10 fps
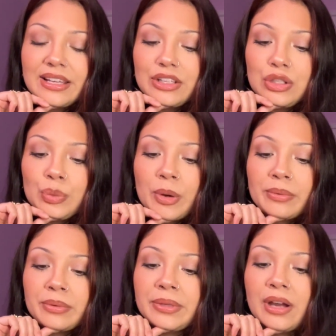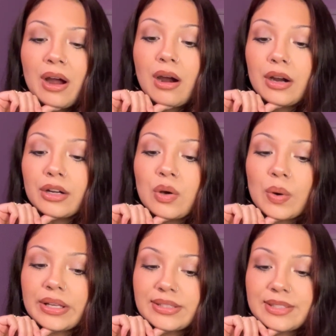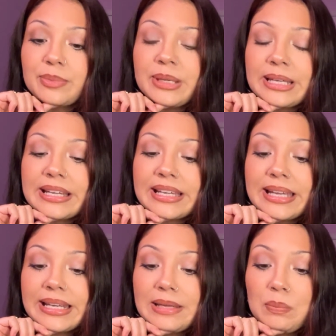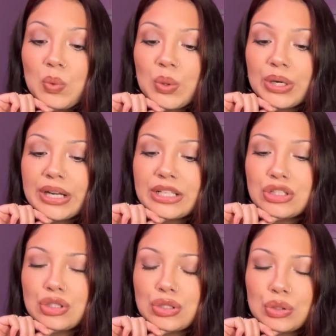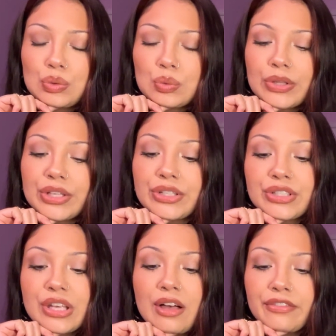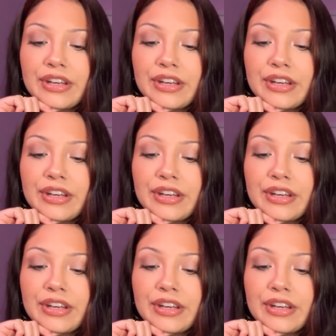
you probably are going to be getting more in tune with yourself,